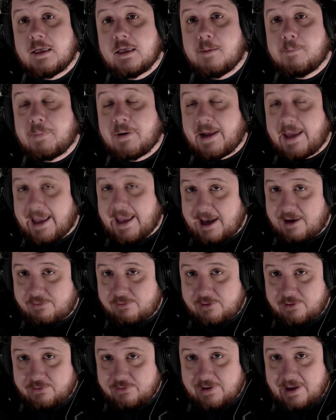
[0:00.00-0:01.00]
but I have
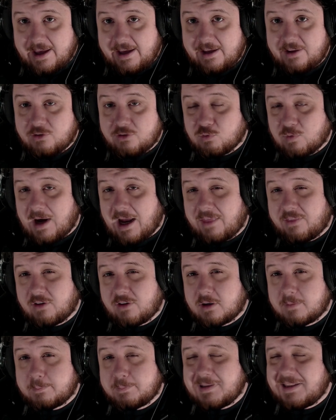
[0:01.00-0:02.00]
to say it's
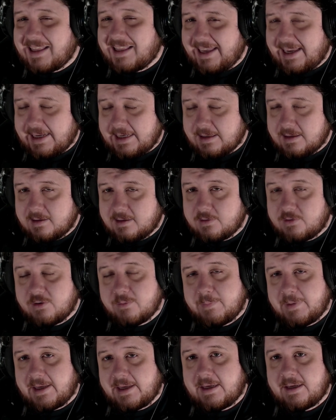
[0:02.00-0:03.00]
rather plain to
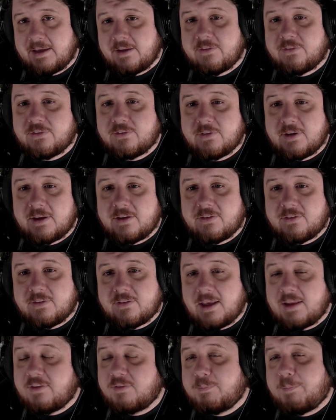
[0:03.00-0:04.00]
me.
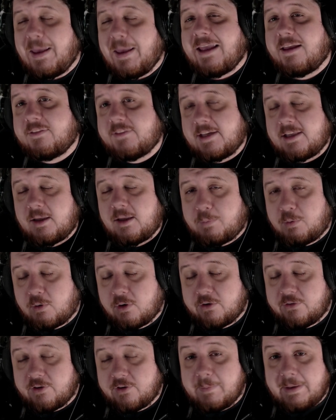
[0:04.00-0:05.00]
It's bank
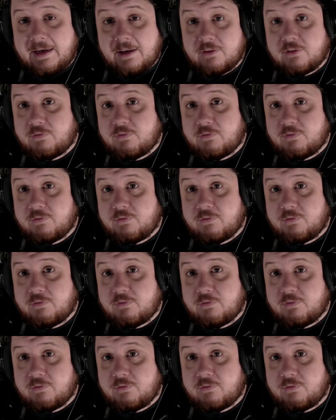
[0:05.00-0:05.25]
teleports. I mean, it's